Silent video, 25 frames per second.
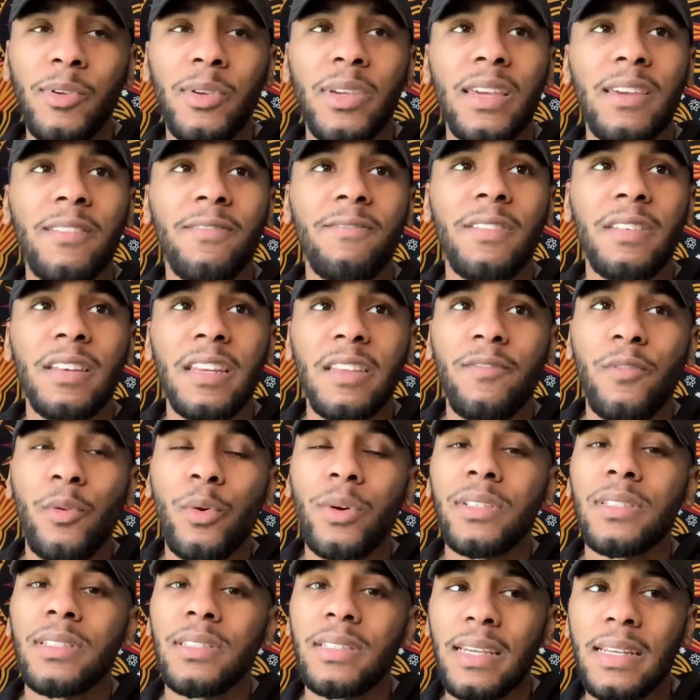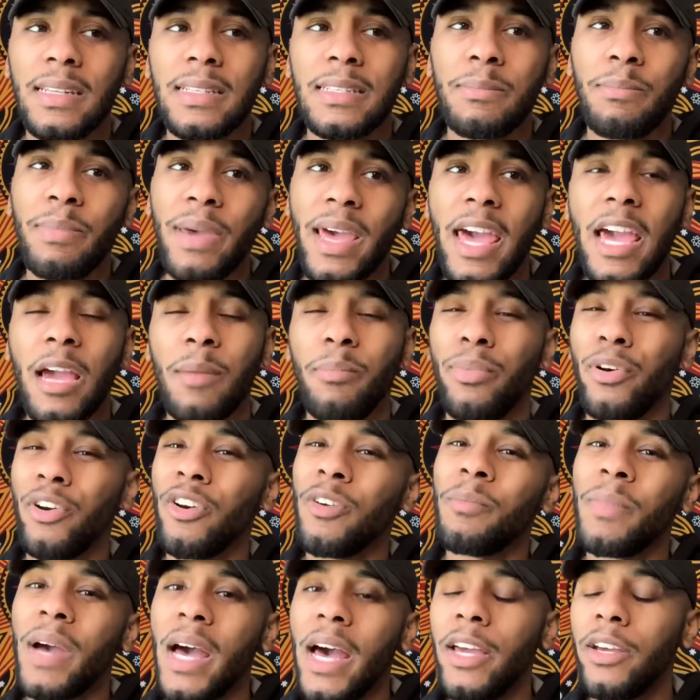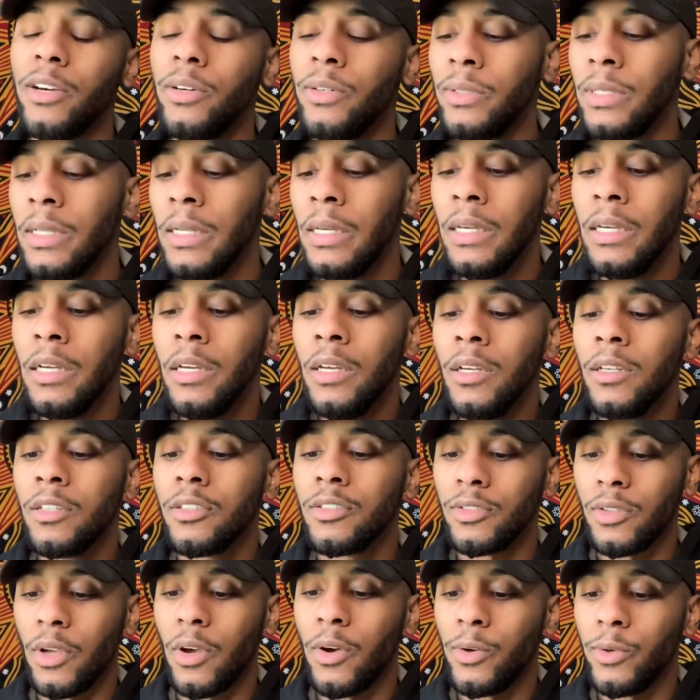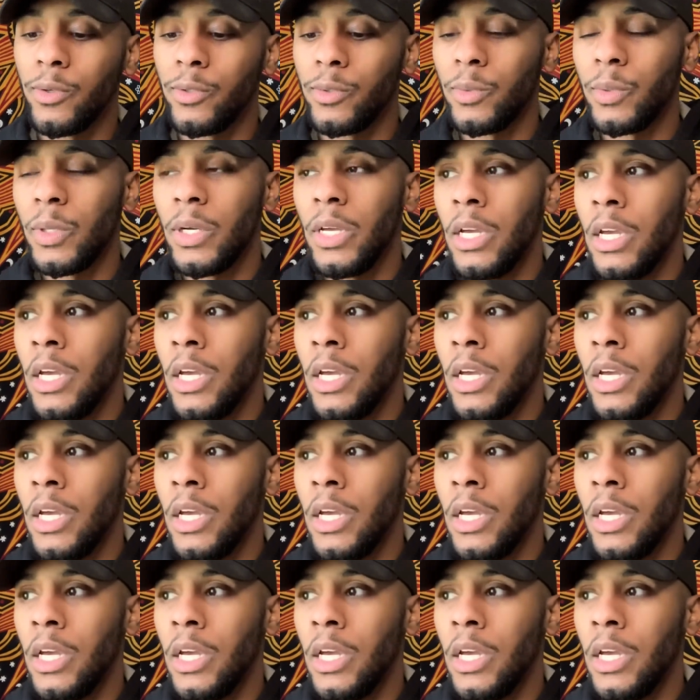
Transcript: you get 54 cents back per mile. So